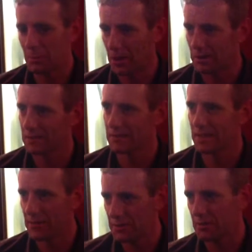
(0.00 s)
bottles and
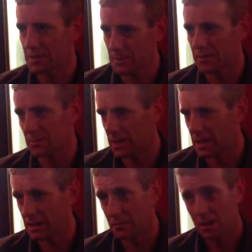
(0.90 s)
mm-hmm. everything was about the
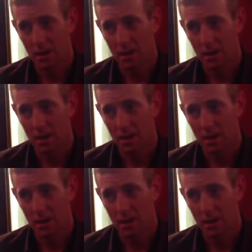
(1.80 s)
millennium.